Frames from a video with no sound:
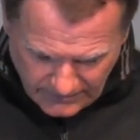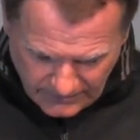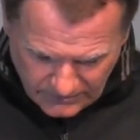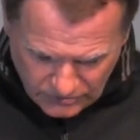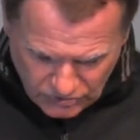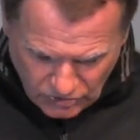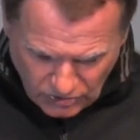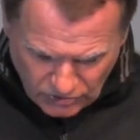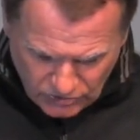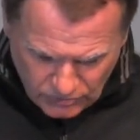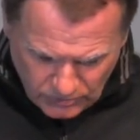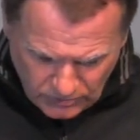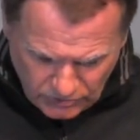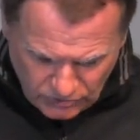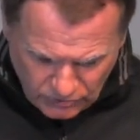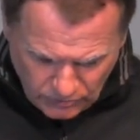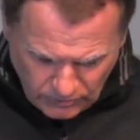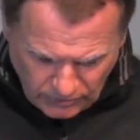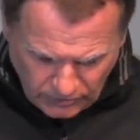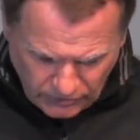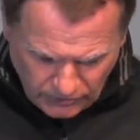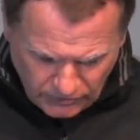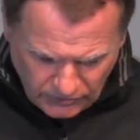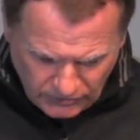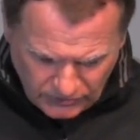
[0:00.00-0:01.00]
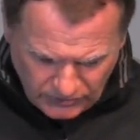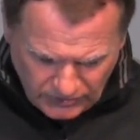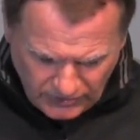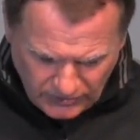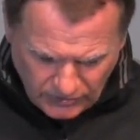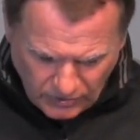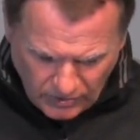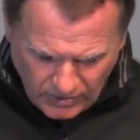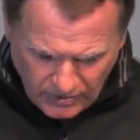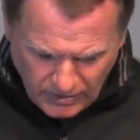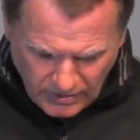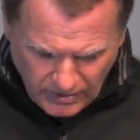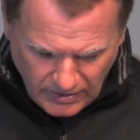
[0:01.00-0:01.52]
Joshua
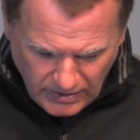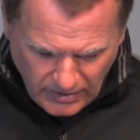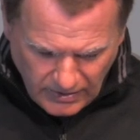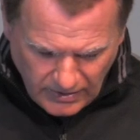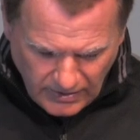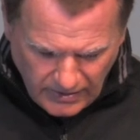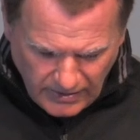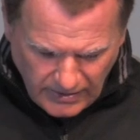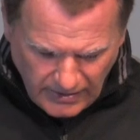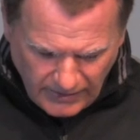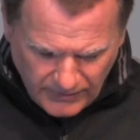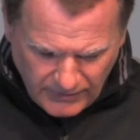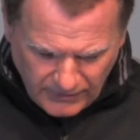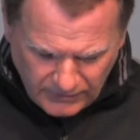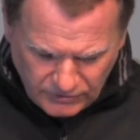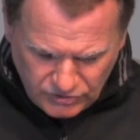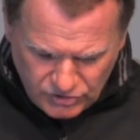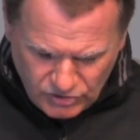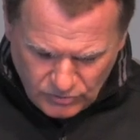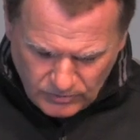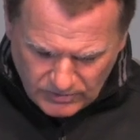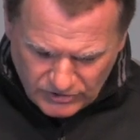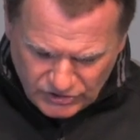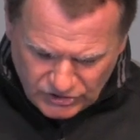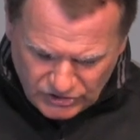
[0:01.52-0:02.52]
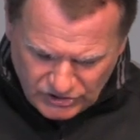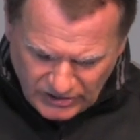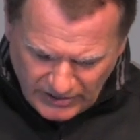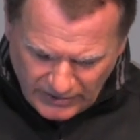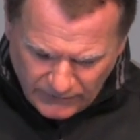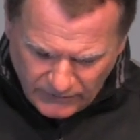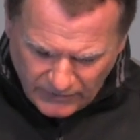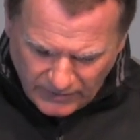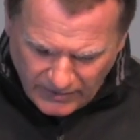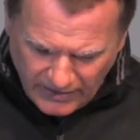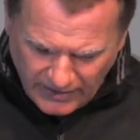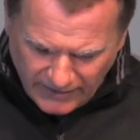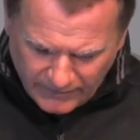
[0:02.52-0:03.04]
2:13, and that you will
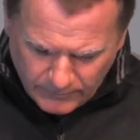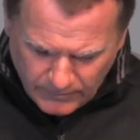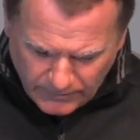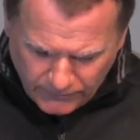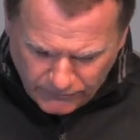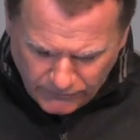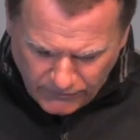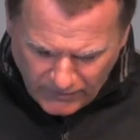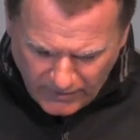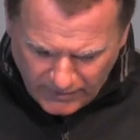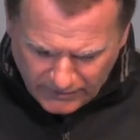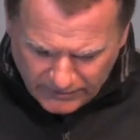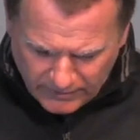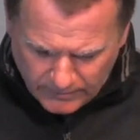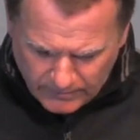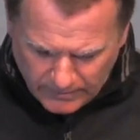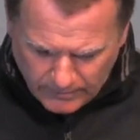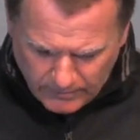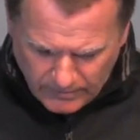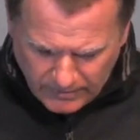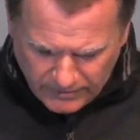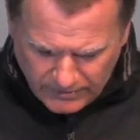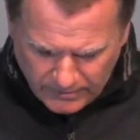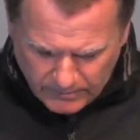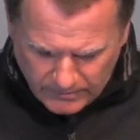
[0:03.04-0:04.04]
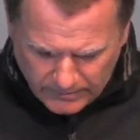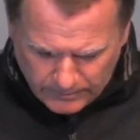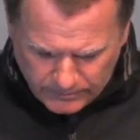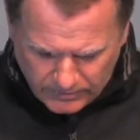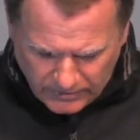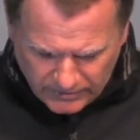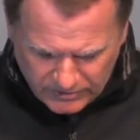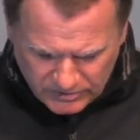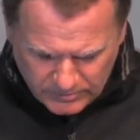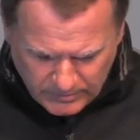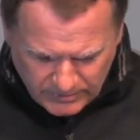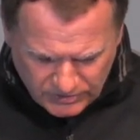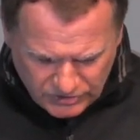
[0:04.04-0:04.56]
save alive my father, my mother, my
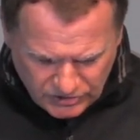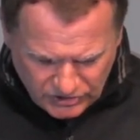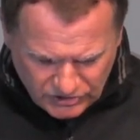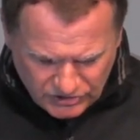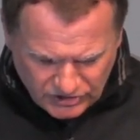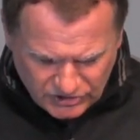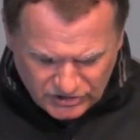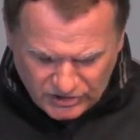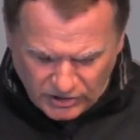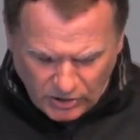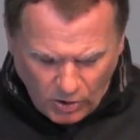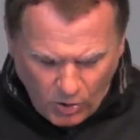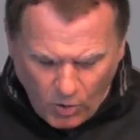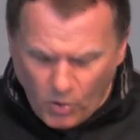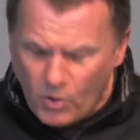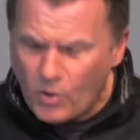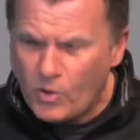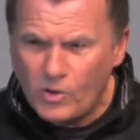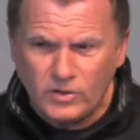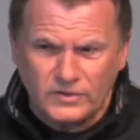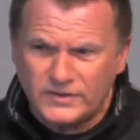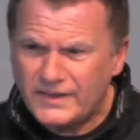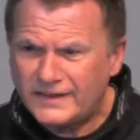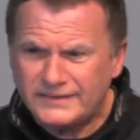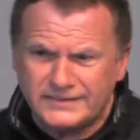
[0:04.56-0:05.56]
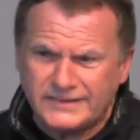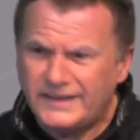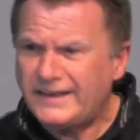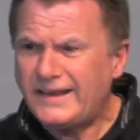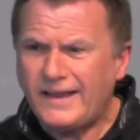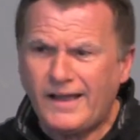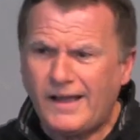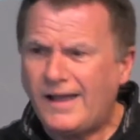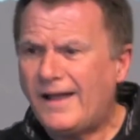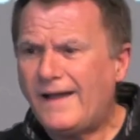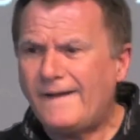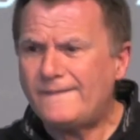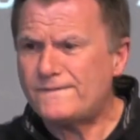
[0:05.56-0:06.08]
brothers, my sisters, and all that they
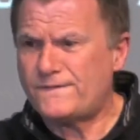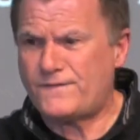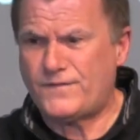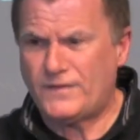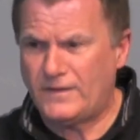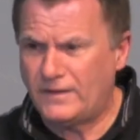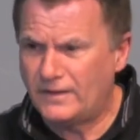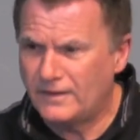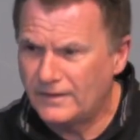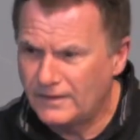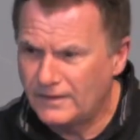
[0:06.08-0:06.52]
have.